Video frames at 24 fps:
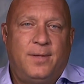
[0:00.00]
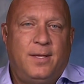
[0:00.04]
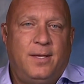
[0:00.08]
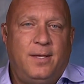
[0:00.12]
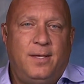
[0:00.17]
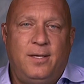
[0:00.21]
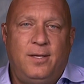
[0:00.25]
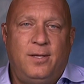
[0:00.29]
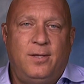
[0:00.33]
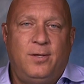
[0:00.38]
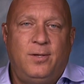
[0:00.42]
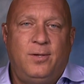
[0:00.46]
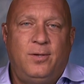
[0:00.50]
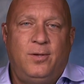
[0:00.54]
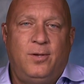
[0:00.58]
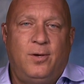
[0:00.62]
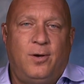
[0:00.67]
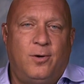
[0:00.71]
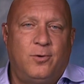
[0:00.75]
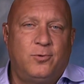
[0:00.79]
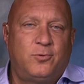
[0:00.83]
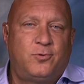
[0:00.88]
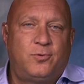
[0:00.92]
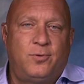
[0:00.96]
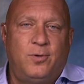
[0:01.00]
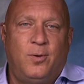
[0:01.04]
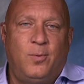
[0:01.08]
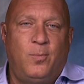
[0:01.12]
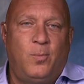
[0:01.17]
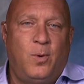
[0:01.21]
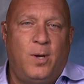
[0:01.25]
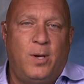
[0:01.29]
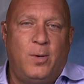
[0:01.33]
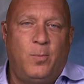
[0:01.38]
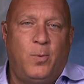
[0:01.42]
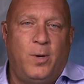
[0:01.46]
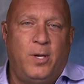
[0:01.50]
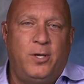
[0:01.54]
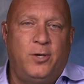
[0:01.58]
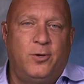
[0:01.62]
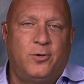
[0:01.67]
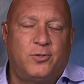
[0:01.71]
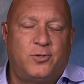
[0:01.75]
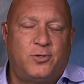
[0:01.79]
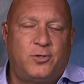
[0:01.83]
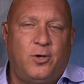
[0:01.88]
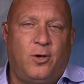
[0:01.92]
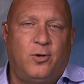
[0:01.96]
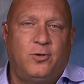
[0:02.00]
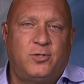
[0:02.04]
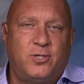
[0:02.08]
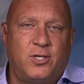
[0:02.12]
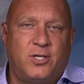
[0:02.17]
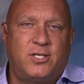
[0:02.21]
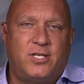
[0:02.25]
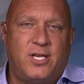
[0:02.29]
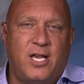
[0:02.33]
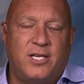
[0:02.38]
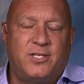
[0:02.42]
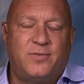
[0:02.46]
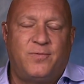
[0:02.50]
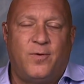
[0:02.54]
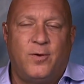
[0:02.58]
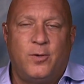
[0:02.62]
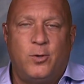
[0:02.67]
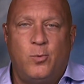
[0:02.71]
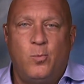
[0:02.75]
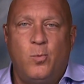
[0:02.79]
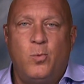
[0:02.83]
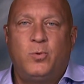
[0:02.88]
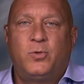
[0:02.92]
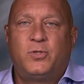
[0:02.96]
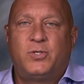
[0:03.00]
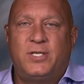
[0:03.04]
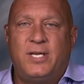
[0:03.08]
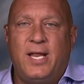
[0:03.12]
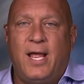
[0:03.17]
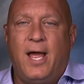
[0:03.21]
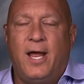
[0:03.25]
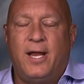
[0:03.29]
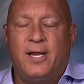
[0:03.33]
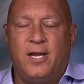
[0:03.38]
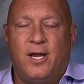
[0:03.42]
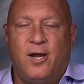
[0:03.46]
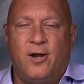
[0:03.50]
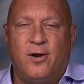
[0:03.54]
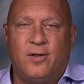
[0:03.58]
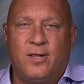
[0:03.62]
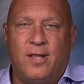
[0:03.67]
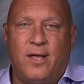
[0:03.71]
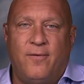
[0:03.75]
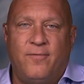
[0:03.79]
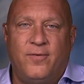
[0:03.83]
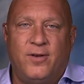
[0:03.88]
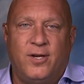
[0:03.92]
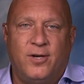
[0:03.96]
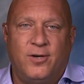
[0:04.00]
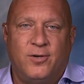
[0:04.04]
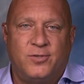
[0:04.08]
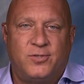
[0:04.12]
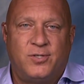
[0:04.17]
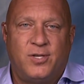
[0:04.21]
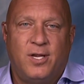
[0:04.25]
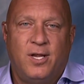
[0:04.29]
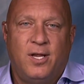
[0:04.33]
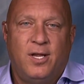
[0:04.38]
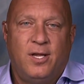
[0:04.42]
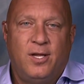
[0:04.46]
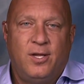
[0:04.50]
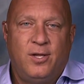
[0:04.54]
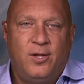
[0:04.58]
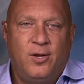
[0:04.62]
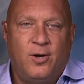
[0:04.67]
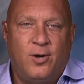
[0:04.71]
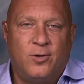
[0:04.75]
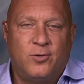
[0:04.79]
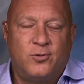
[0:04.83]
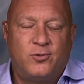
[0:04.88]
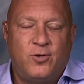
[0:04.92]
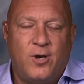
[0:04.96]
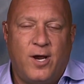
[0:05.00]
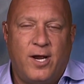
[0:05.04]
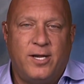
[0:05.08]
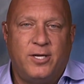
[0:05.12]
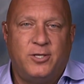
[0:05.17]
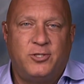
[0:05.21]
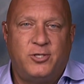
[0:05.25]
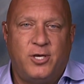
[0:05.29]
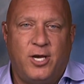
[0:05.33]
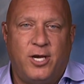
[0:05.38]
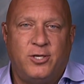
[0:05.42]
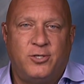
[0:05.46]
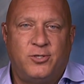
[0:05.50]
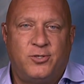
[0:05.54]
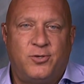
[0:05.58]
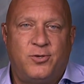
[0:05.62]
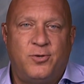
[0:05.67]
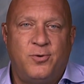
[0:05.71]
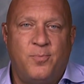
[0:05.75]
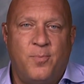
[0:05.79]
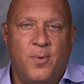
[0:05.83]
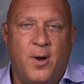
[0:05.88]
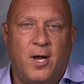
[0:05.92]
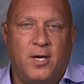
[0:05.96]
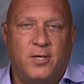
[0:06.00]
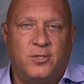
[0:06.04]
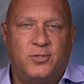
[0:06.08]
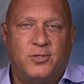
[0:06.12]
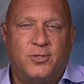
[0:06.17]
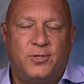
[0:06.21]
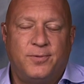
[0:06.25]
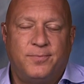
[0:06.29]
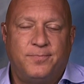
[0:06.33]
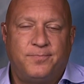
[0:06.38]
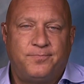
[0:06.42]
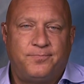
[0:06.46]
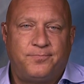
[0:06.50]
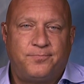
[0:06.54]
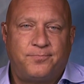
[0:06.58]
you don't, when you're so successful and you stay on the air 11 years, you don't try to change too much.